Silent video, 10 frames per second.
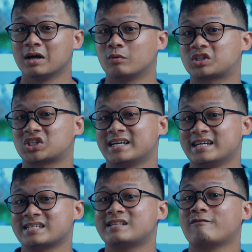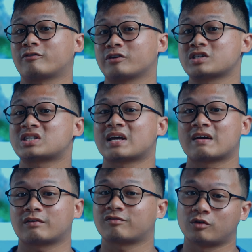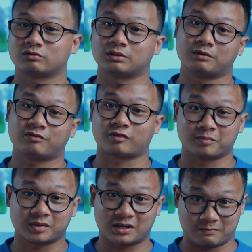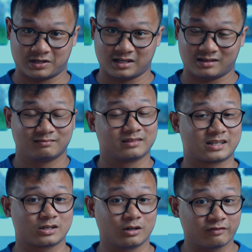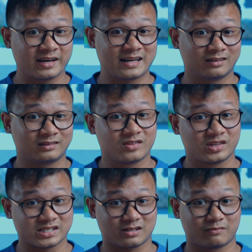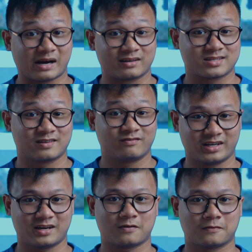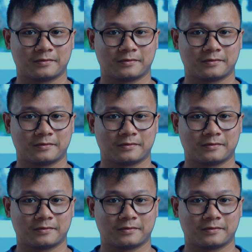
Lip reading: which is the first ever foldable from the company. Let us all find out in this comparison video.